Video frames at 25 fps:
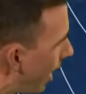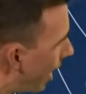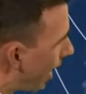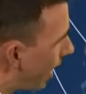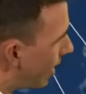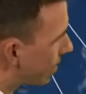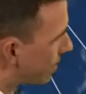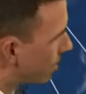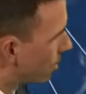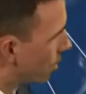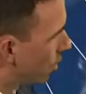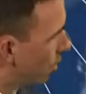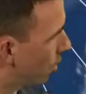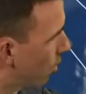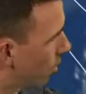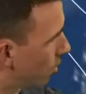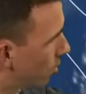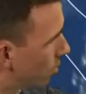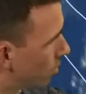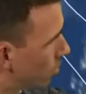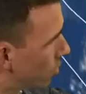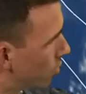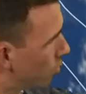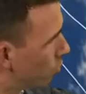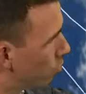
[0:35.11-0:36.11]
as it's
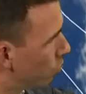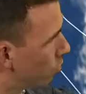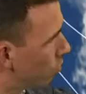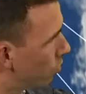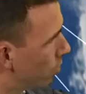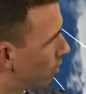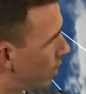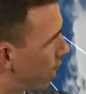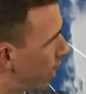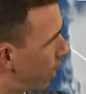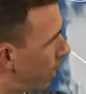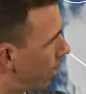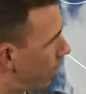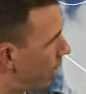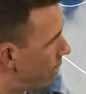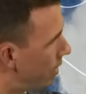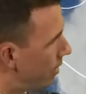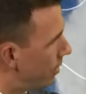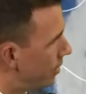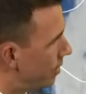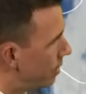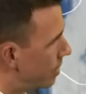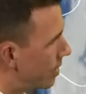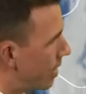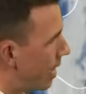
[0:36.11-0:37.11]
hurled towards
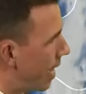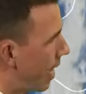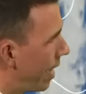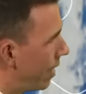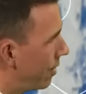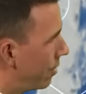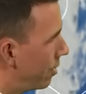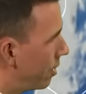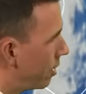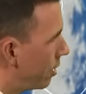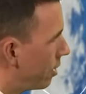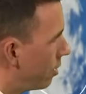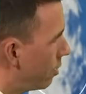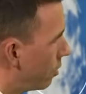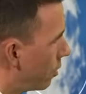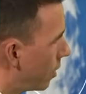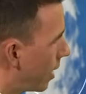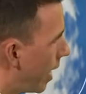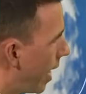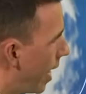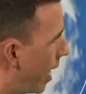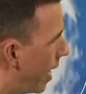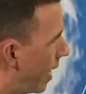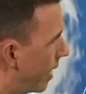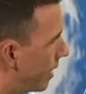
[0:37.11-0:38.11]
Ireland and the
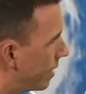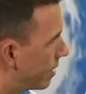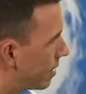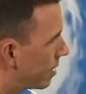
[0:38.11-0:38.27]
UK.